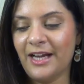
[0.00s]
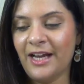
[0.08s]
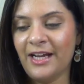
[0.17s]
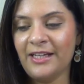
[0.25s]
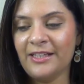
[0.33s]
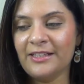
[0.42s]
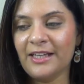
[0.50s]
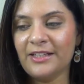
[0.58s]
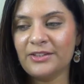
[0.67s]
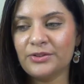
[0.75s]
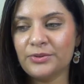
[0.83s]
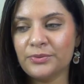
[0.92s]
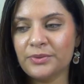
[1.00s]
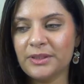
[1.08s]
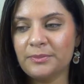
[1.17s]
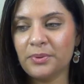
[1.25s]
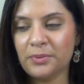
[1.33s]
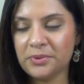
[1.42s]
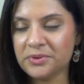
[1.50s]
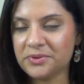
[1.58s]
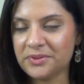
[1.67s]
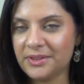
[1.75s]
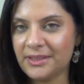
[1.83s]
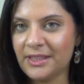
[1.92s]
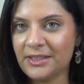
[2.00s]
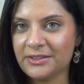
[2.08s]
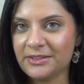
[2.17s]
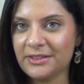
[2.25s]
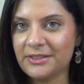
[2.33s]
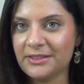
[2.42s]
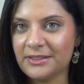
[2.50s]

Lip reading: I like to read poetry, actually.